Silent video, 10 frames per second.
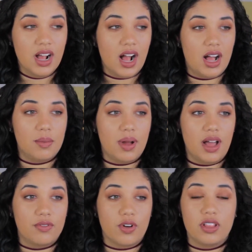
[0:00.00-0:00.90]

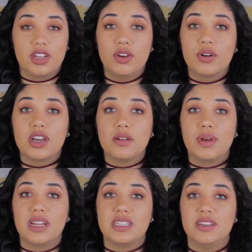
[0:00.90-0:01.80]
For all I knew, it could have
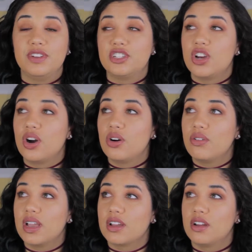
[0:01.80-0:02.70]
been a TV
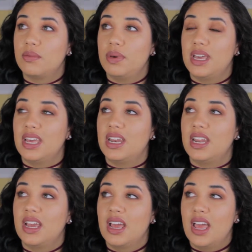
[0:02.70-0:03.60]
show, it could have
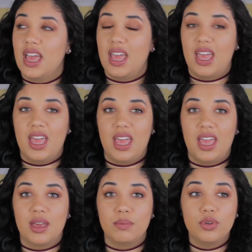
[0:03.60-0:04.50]
been
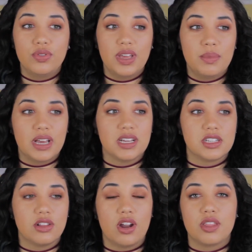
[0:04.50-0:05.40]
a movie, because
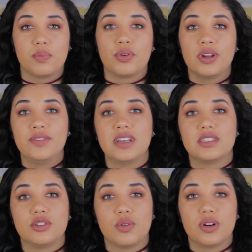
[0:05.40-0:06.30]
a lot of the
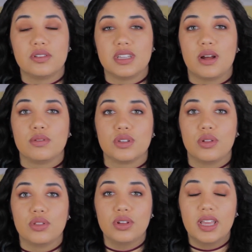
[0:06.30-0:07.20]
previous tutorials that I was
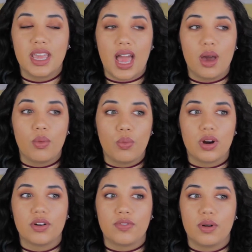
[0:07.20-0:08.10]
looking at
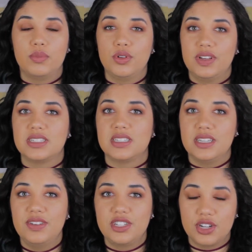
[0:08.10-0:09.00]
were from movies and
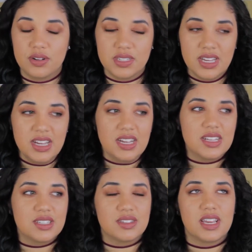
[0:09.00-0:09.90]
TV shows.
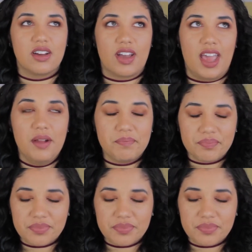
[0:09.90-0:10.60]
So I was like, okay.